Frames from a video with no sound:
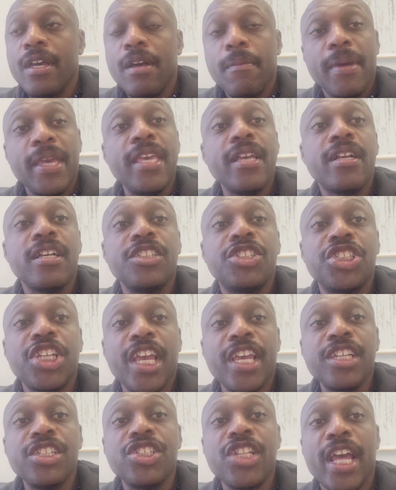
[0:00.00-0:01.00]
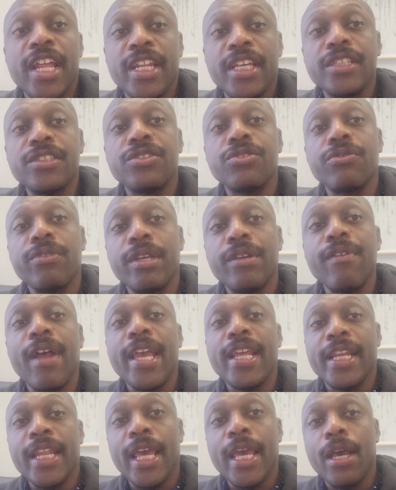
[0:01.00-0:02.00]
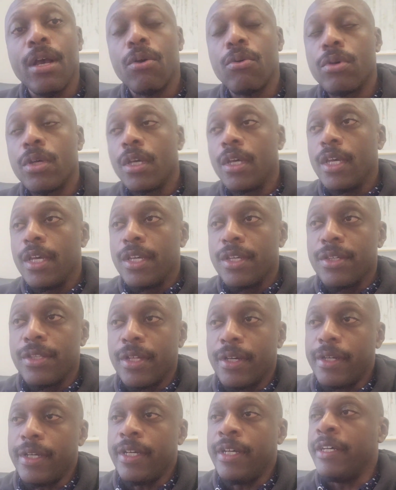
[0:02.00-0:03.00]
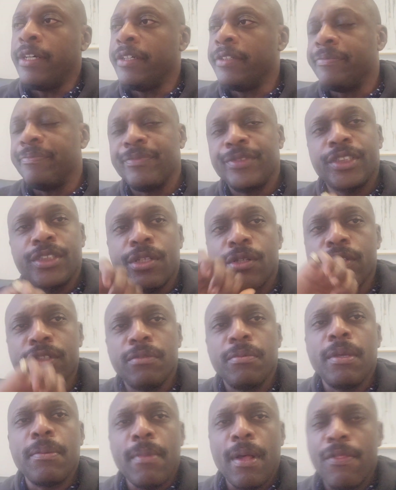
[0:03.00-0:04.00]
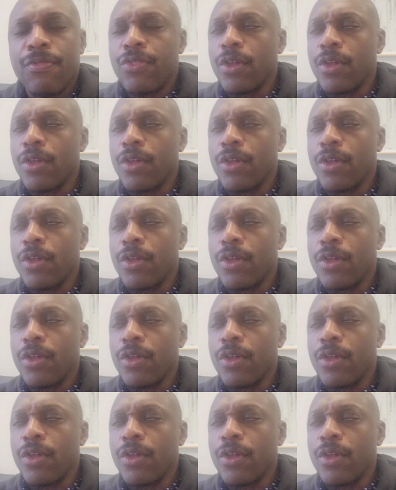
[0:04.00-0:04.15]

But he could change that history right now. You know, excuse me, my